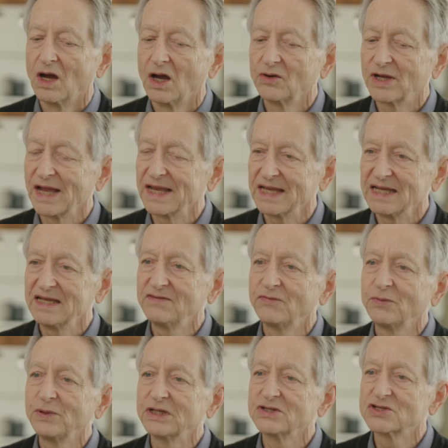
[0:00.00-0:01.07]
Okay, if
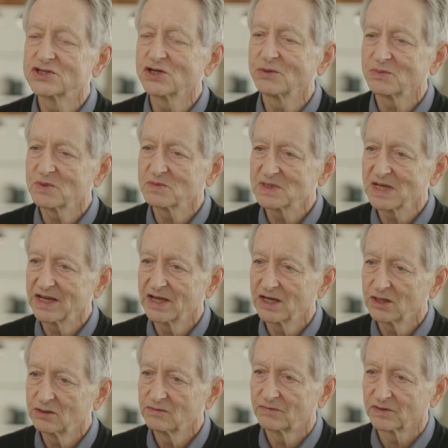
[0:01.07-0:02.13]
we can stop them taking
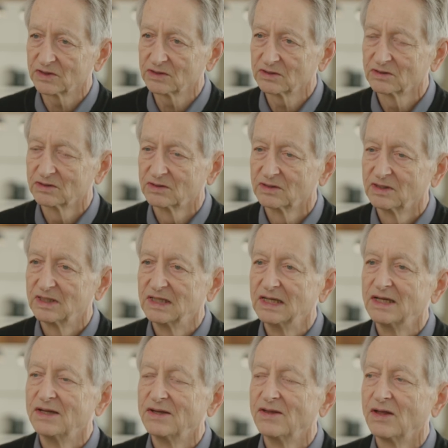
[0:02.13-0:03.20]
over,
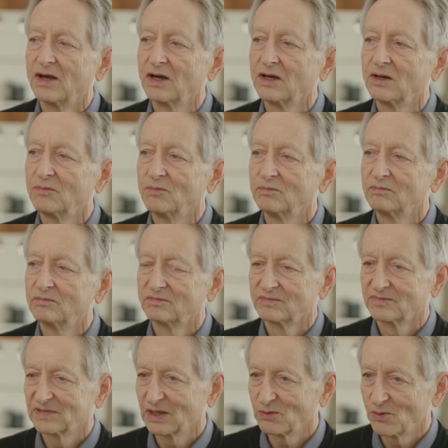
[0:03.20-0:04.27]

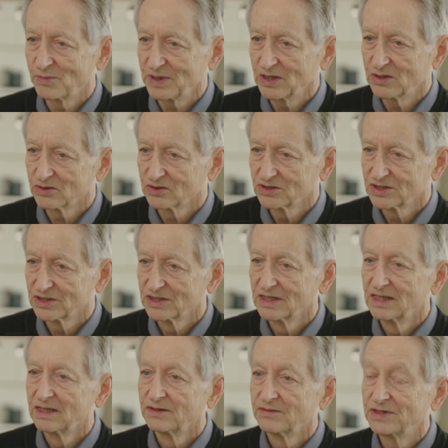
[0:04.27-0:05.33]
that would be good.
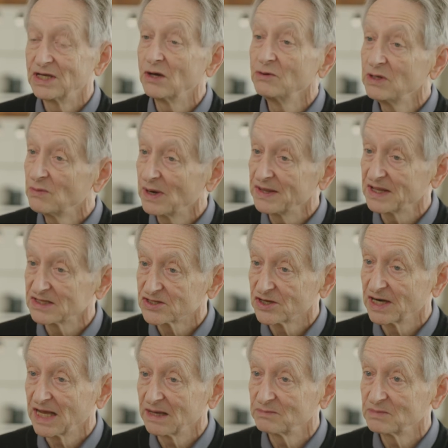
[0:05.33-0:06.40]
The only way that's going
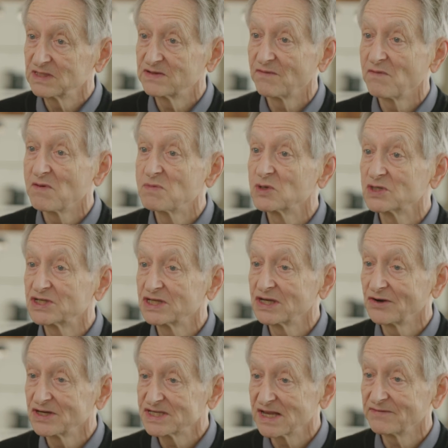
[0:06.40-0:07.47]
to happen is if we put
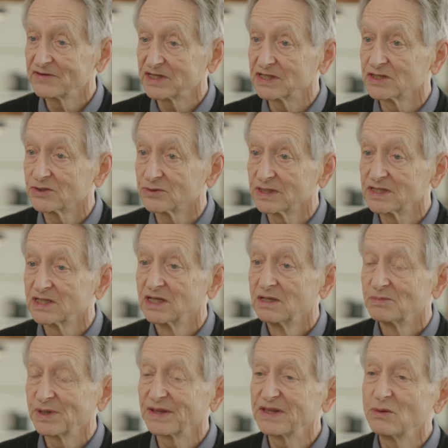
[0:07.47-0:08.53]
serious effort into it.
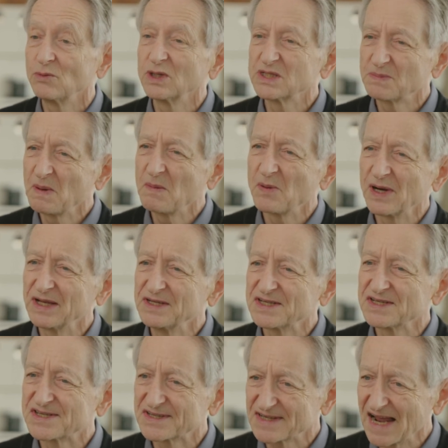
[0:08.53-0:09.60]
But I think once people
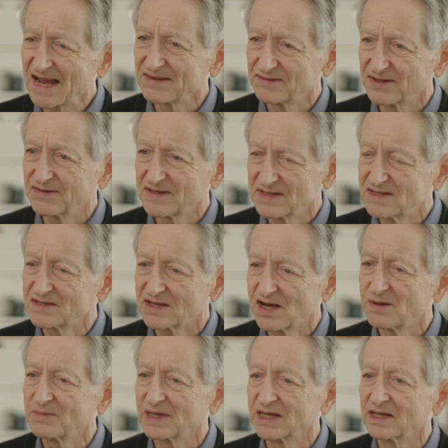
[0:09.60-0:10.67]
understand that this is
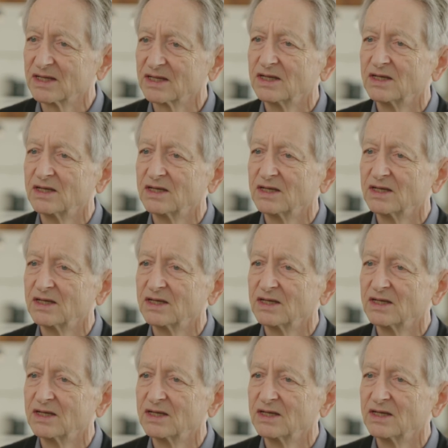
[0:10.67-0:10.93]
coming,